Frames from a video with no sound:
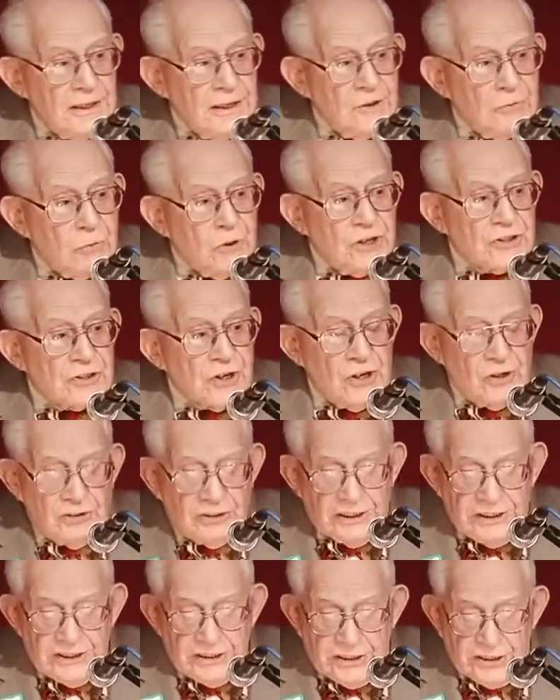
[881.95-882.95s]
It was
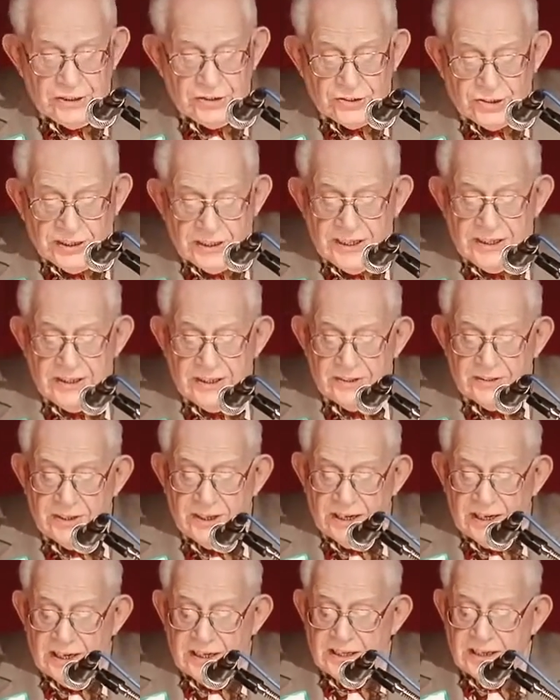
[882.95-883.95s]
only years later
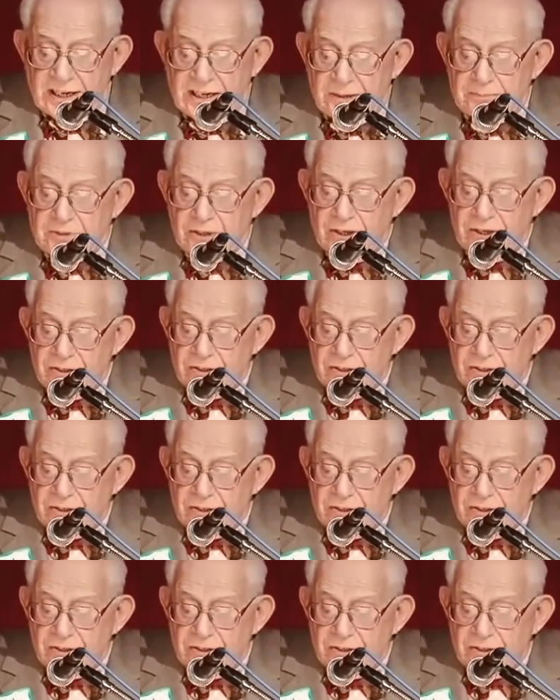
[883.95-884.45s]
that I came to